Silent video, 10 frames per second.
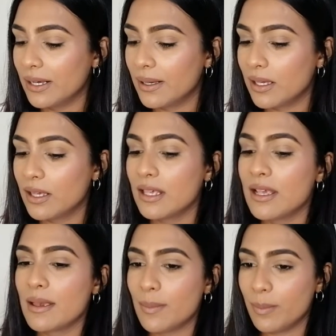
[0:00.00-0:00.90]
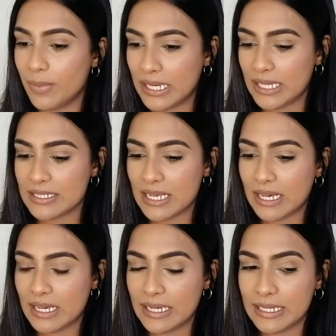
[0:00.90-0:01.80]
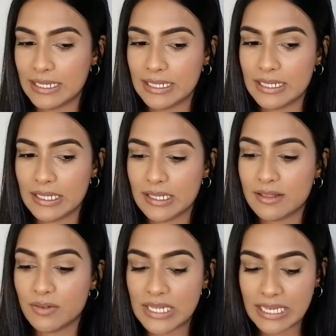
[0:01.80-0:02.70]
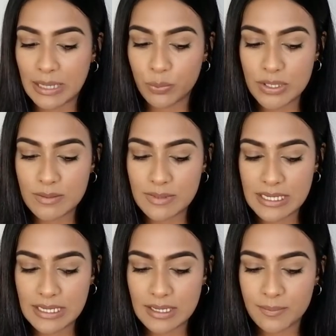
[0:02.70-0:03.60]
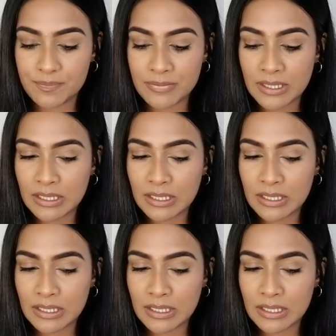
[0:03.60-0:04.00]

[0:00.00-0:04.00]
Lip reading: But the recap would be: